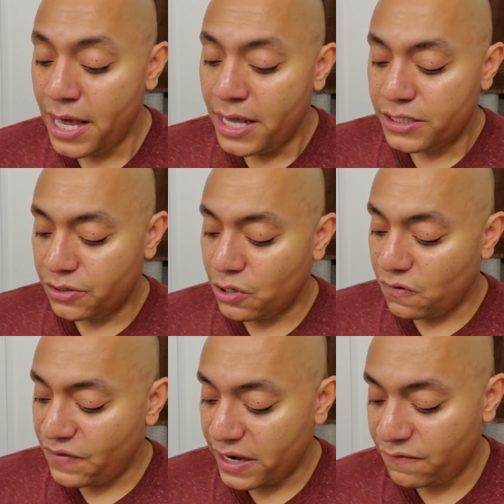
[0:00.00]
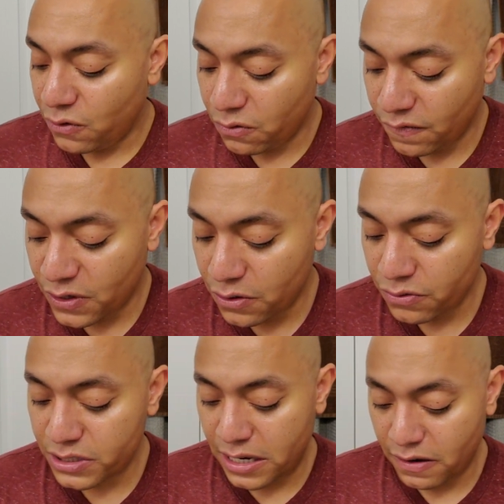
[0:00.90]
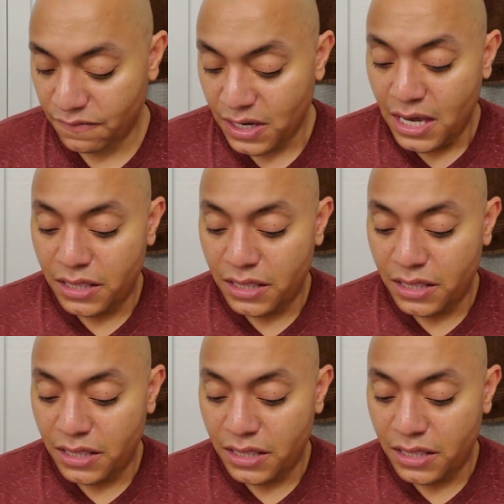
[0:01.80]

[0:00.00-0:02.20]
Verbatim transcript: So you'll find full reviews of